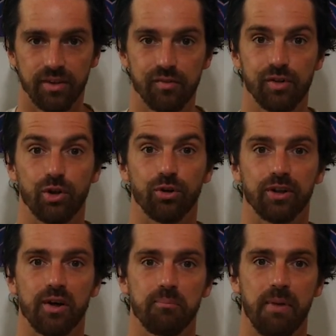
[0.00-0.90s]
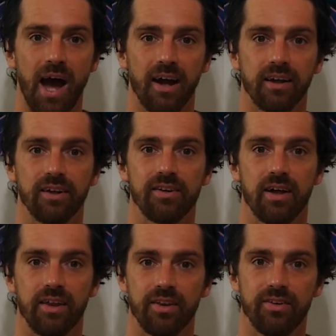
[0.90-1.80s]
if you don't come back and
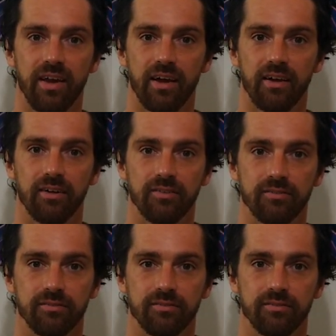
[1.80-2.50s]
tell a tale.